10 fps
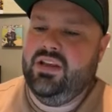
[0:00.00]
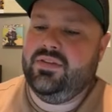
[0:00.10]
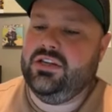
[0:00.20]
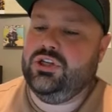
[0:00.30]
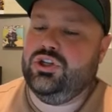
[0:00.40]

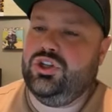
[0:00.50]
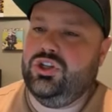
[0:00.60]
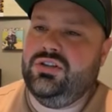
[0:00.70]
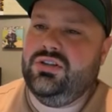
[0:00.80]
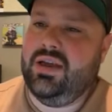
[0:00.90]
then you
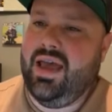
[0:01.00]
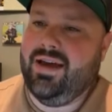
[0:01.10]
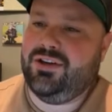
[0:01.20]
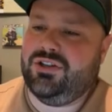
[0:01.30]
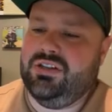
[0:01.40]
shouldn't
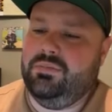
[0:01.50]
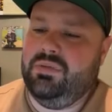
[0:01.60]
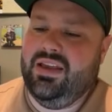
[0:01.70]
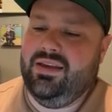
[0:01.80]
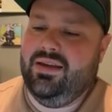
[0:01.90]
actually
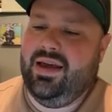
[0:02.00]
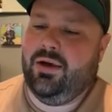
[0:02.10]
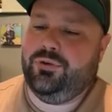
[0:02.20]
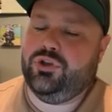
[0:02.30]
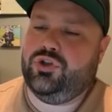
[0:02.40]
be
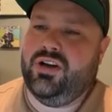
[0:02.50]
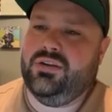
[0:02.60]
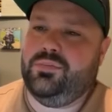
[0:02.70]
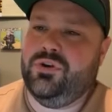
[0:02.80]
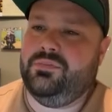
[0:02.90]
out there trying
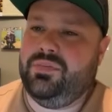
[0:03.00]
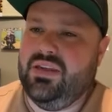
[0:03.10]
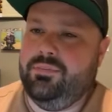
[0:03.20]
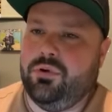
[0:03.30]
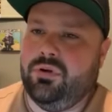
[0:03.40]
to put
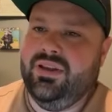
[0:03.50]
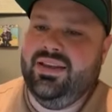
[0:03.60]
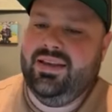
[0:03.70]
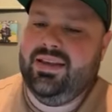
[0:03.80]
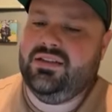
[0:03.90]
people
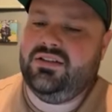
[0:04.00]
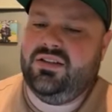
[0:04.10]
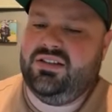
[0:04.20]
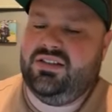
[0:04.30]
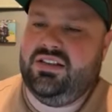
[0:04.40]
into
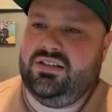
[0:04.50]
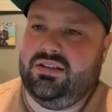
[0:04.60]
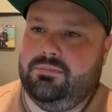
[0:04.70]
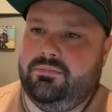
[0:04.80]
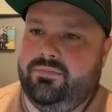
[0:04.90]
the
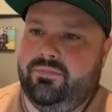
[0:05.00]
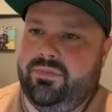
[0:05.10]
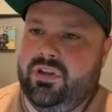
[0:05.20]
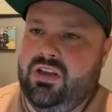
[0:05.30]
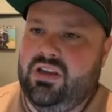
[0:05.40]
system.
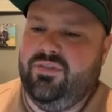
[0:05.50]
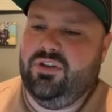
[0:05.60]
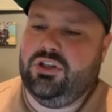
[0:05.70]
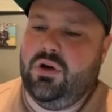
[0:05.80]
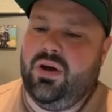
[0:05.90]
If
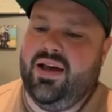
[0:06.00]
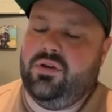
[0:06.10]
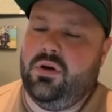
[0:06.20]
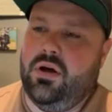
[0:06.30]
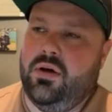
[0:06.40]
you don't have
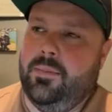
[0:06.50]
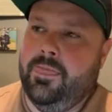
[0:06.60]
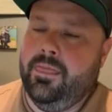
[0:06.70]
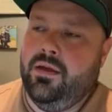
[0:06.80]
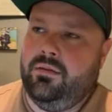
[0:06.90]

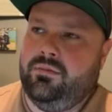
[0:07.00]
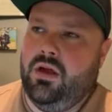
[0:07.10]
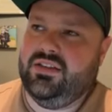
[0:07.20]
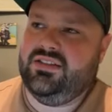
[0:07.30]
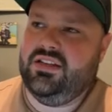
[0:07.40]

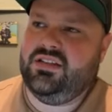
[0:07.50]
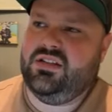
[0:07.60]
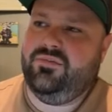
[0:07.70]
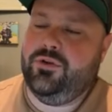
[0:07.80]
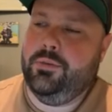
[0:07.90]
a
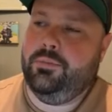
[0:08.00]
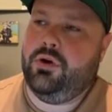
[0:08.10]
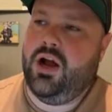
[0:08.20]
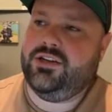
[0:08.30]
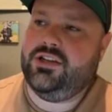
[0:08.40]
system for your
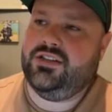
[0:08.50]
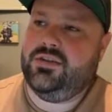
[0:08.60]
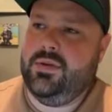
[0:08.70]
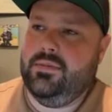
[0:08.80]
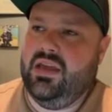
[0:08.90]
projects
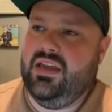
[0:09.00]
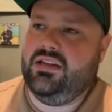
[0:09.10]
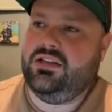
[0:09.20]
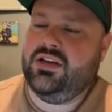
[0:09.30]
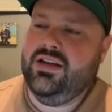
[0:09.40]
to be
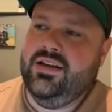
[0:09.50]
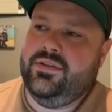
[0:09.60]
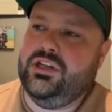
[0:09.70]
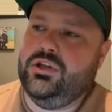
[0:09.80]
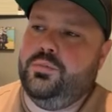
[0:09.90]
managed,
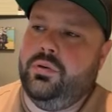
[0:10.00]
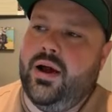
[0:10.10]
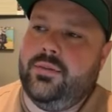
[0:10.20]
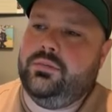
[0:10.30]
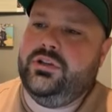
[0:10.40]
then you
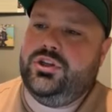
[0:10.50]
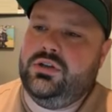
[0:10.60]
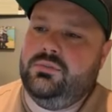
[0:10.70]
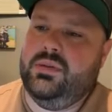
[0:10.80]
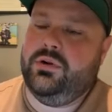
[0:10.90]
probably
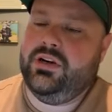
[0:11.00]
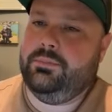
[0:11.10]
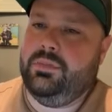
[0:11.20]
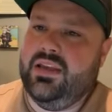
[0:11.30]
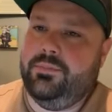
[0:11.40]
shouldn't be putting
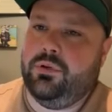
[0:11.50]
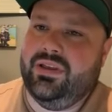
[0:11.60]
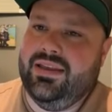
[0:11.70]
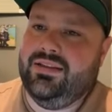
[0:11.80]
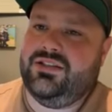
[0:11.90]
people
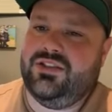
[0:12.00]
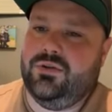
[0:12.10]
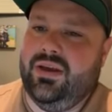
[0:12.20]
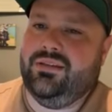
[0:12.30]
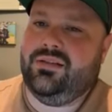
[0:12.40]
into
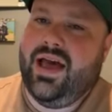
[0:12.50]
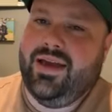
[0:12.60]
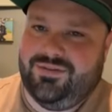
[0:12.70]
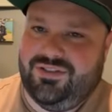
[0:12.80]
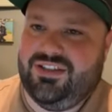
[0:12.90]
a
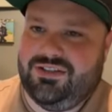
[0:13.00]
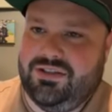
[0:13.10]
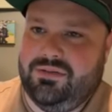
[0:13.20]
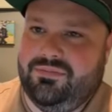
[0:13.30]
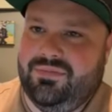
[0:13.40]
lack of system,